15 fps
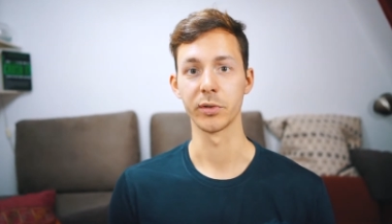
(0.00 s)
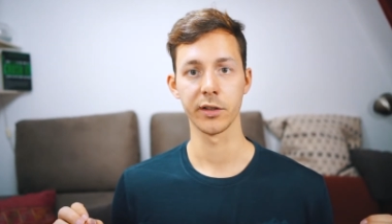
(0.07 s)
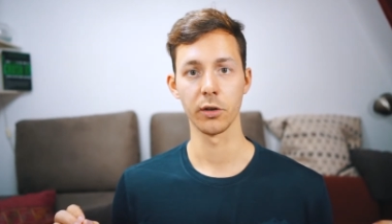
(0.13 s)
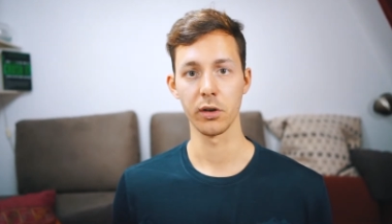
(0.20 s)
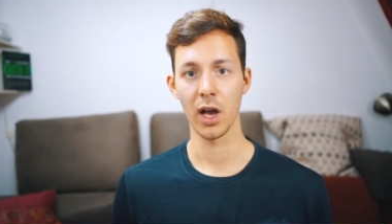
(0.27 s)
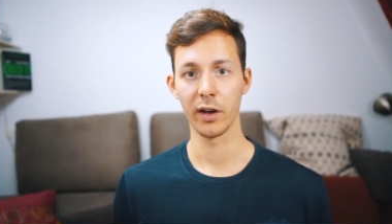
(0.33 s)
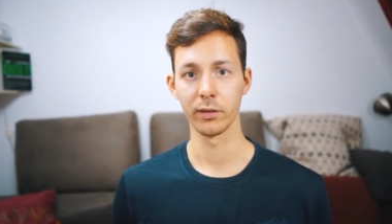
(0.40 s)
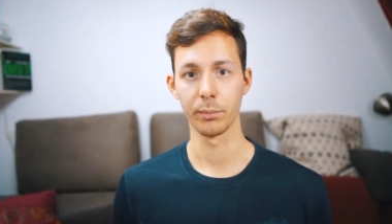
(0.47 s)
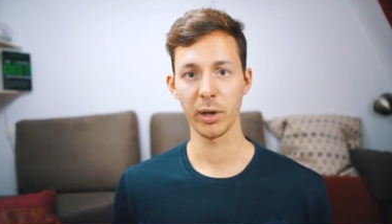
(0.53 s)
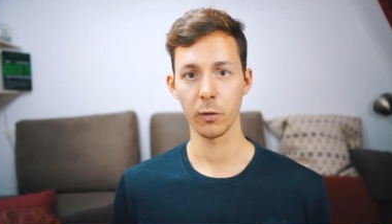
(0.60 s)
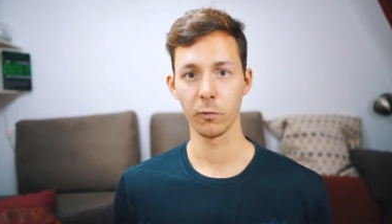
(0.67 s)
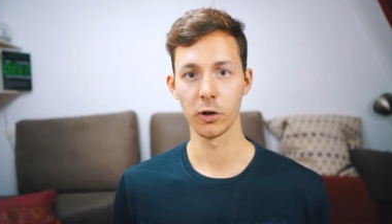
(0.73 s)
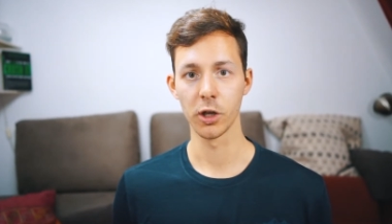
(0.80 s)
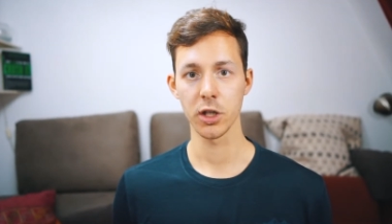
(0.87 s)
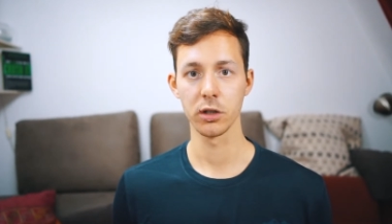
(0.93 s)
So you have a big
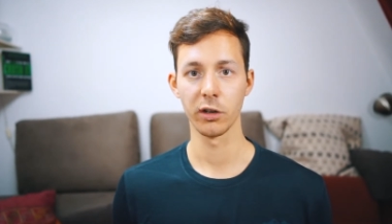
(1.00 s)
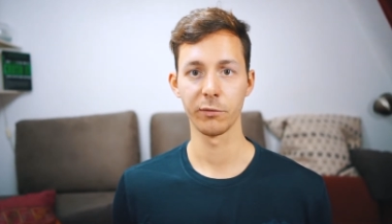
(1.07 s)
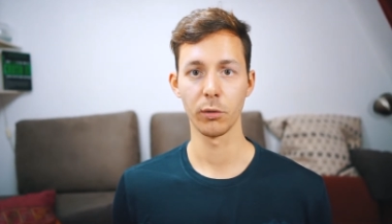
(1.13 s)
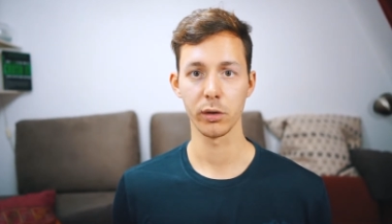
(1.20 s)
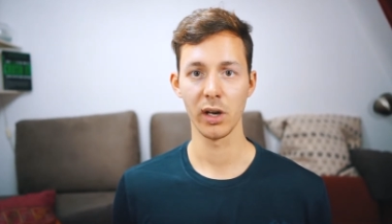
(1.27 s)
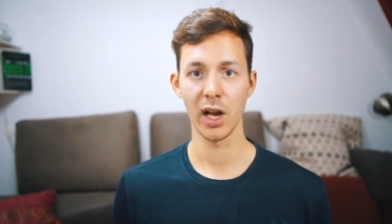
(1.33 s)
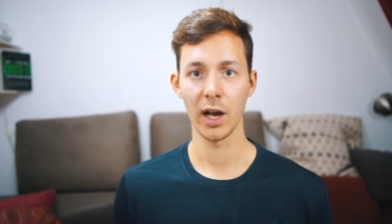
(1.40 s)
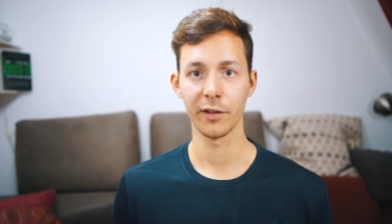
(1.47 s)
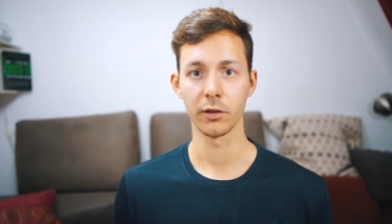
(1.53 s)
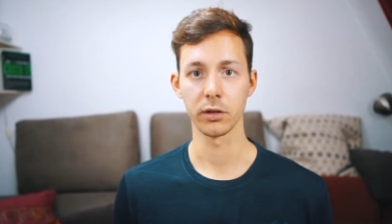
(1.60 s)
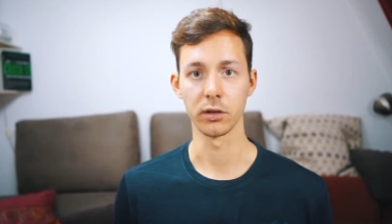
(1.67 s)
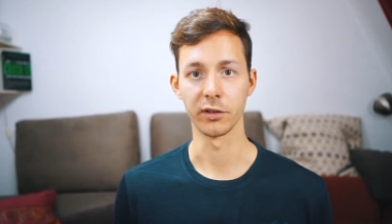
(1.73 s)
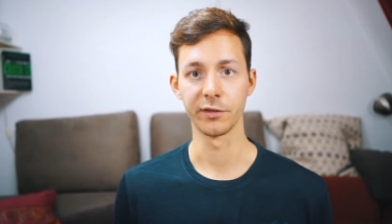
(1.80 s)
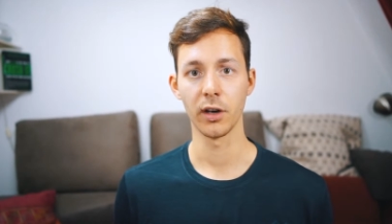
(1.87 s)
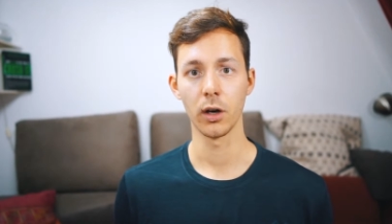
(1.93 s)
version of what you have on
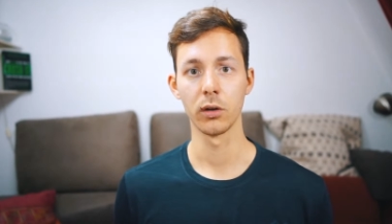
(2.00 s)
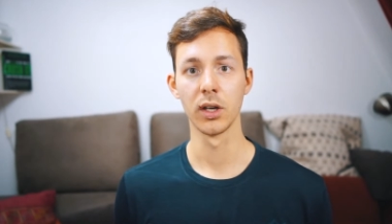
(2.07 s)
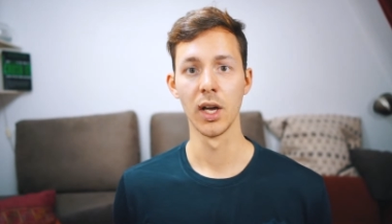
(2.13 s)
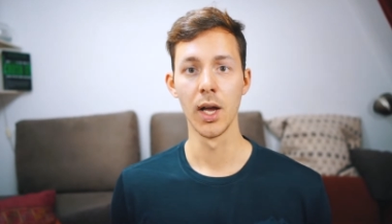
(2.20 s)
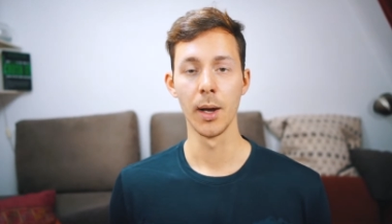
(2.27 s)
your phone,